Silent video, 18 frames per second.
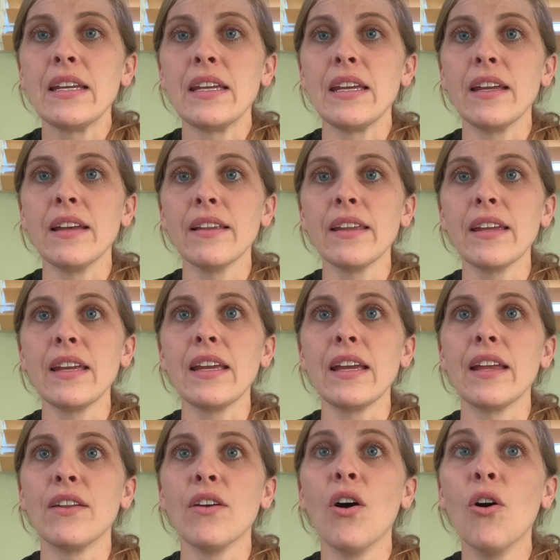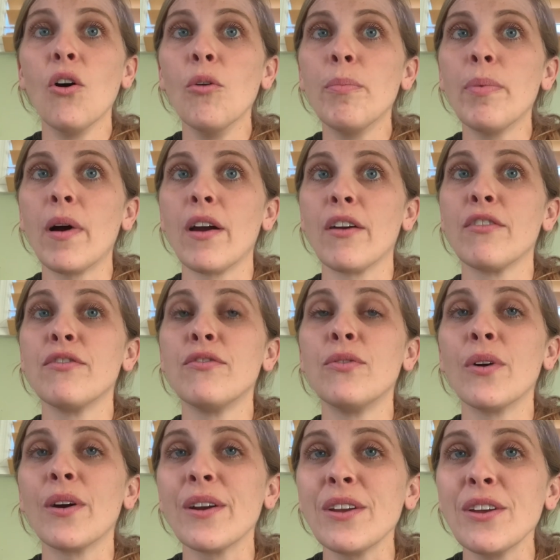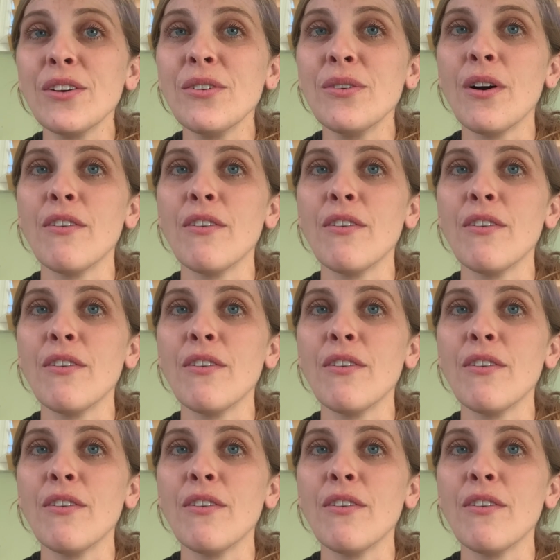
Healing and hope are for you.